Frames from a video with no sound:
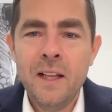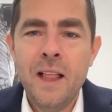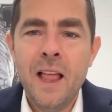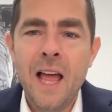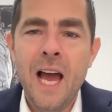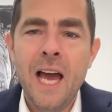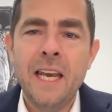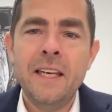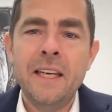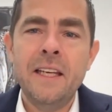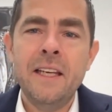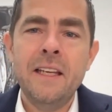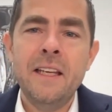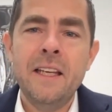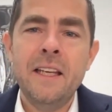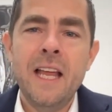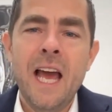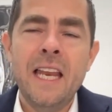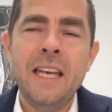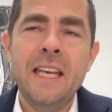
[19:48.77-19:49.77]
And
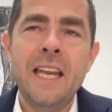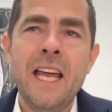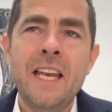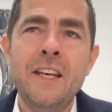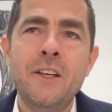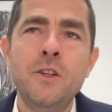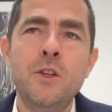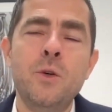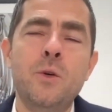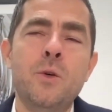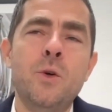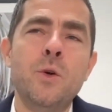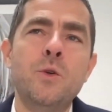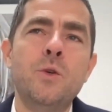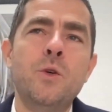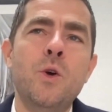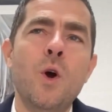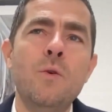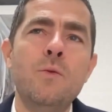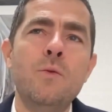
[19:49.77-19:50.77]
And then you could
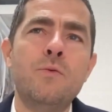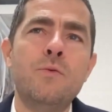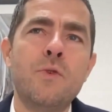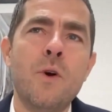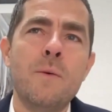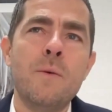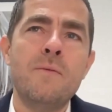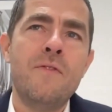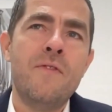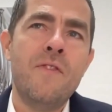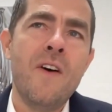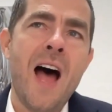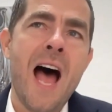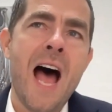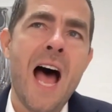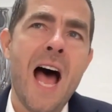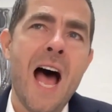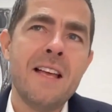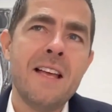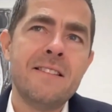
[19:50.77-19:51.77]
go from
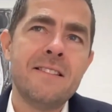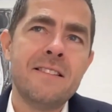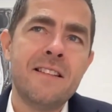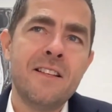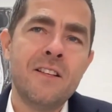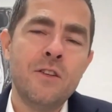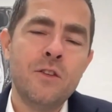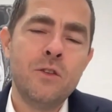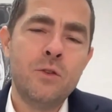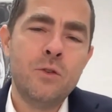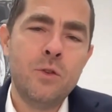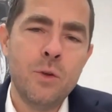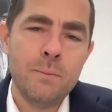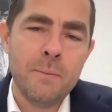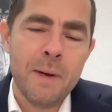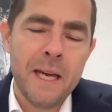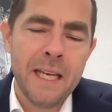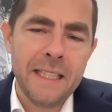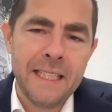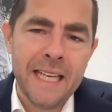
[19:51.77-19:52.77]
fast to
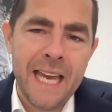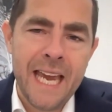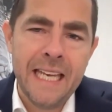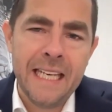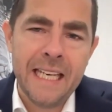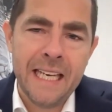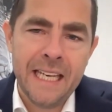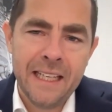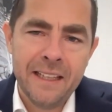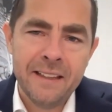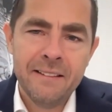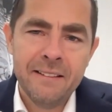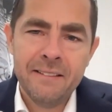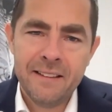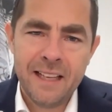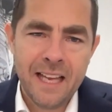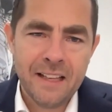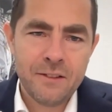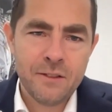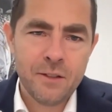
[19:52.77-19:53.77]
maintaining.
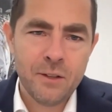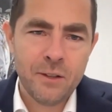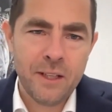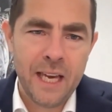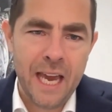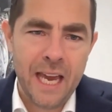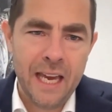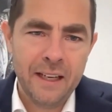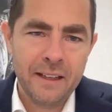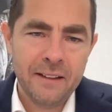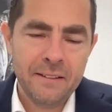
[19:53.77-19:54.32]
That's okay.